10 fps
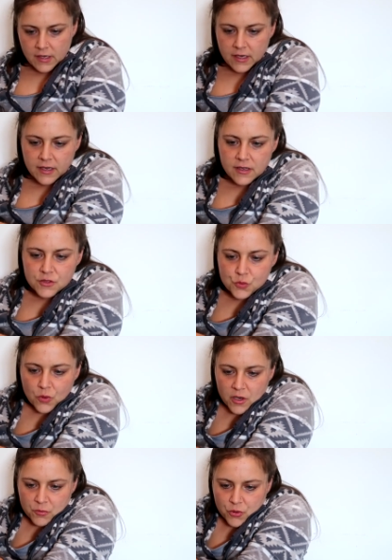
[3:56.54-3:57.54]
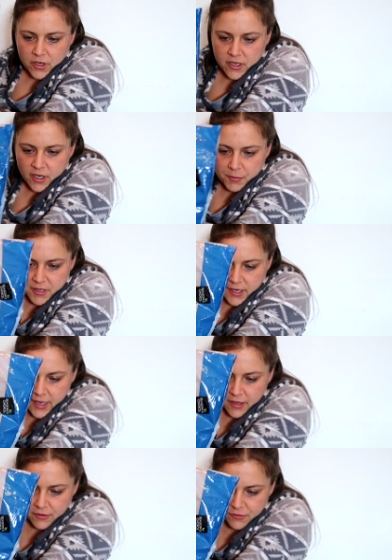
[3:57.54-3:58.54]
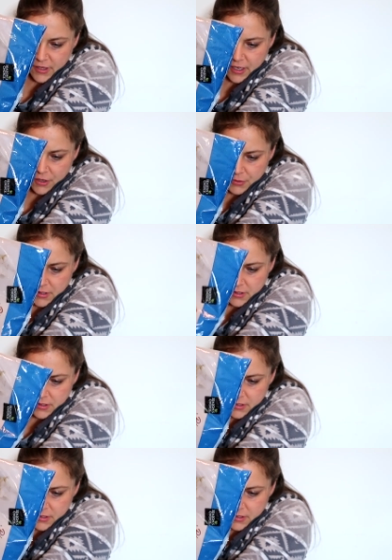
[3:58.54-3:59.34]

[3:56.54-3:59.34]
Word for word: and one more cup of cauliflower.